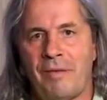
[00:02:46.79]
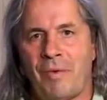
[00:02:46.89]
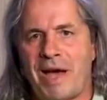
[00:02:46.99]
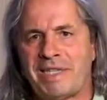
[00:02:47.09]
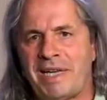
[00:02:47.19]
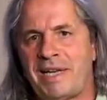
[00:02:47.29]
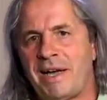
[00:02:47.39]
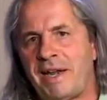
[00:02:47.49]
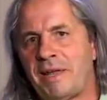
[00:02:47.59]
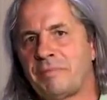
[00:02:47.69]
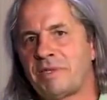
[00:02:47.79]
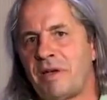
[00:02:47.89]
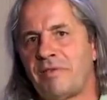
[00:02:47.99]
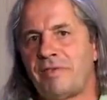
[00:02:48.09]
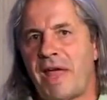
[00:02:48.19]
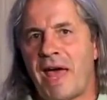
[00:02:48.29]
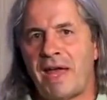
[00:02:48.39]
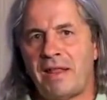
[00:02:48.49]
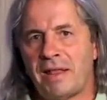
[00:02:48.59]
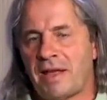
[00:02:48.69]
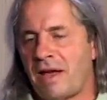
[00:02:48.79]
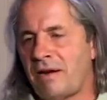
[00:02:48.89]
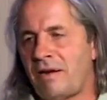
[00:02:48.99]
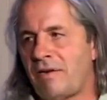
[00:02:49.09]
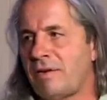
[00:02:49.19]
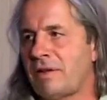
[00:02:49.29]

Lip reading: Why is he cutting himself, Dad? Like, I don't know.